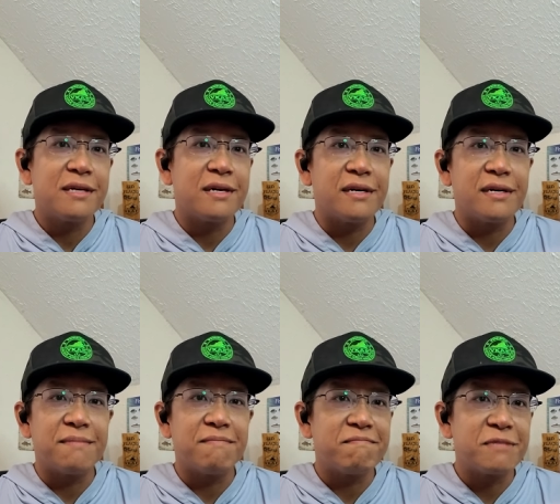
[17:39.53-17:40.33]
Uh,
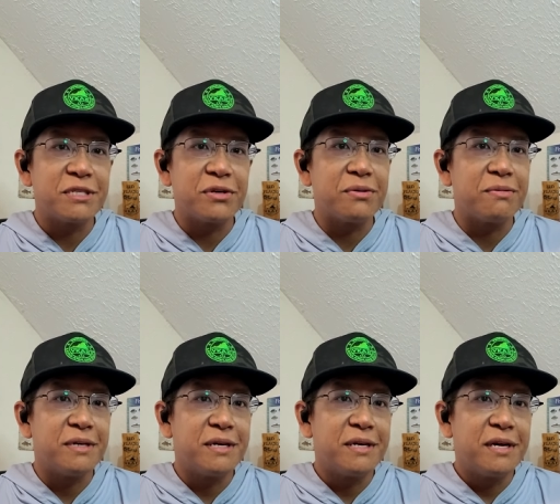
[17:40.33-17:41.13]
so,
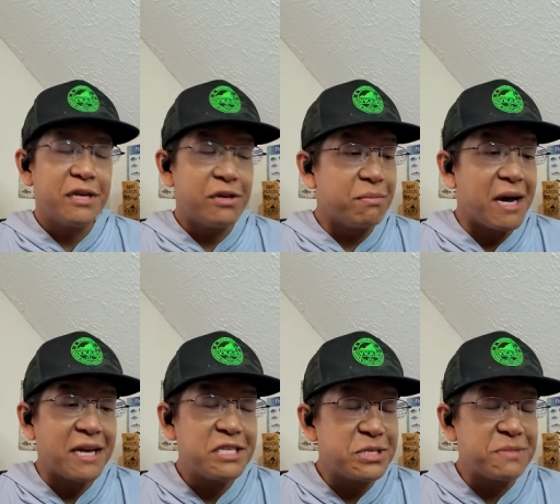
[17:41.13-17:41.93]
you know, I
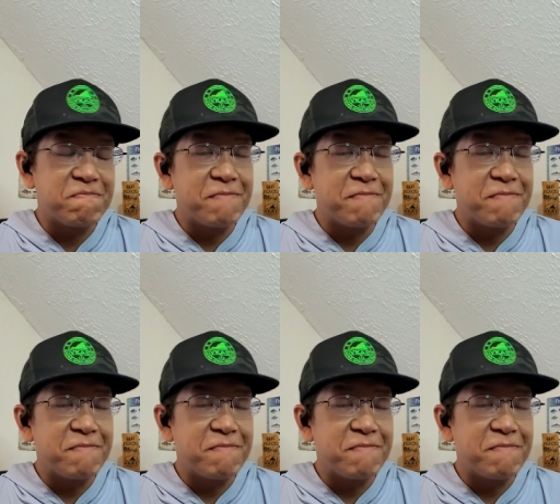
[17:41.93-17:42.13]
can just,